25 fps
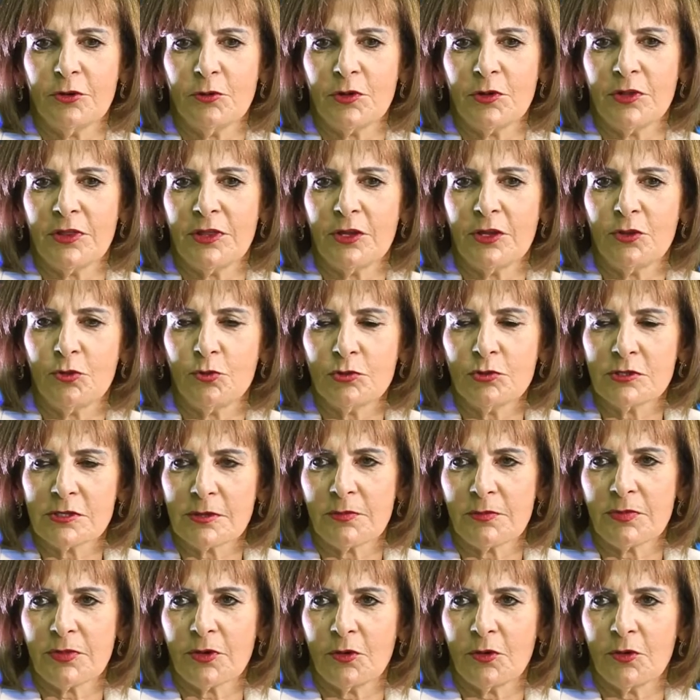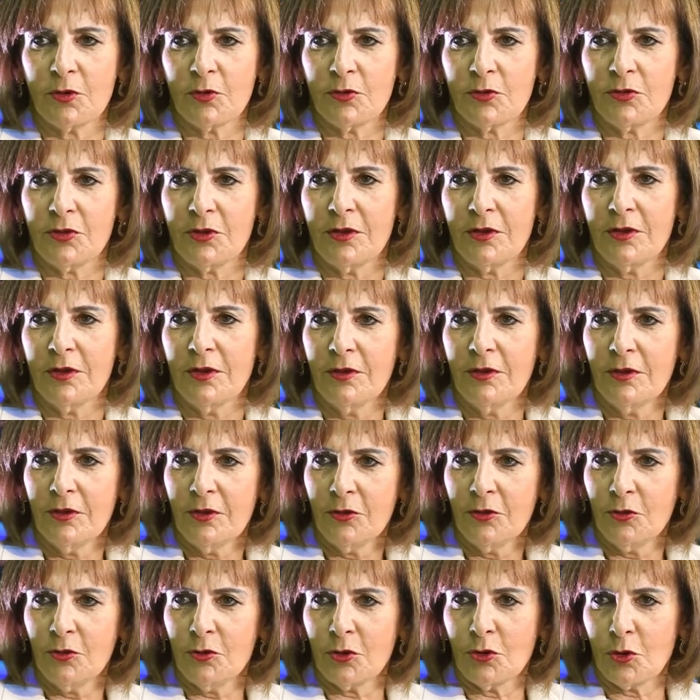you know, when they do something good,
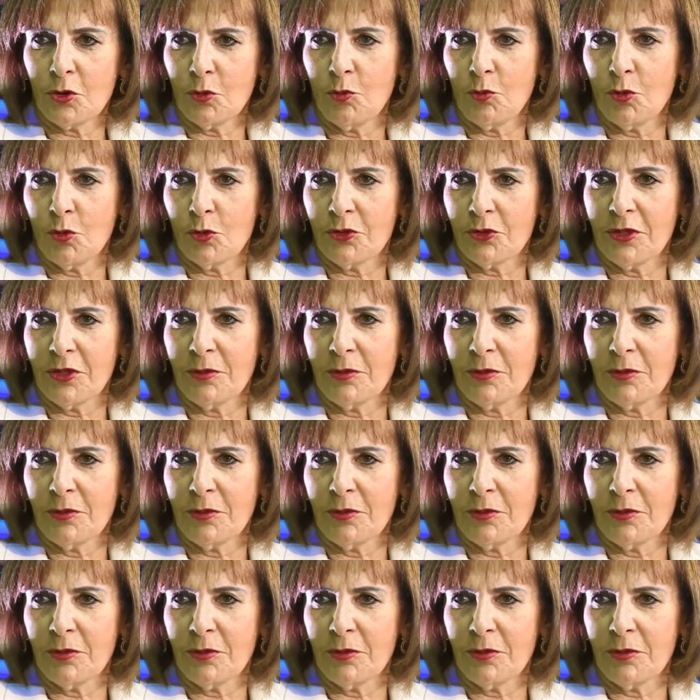you reward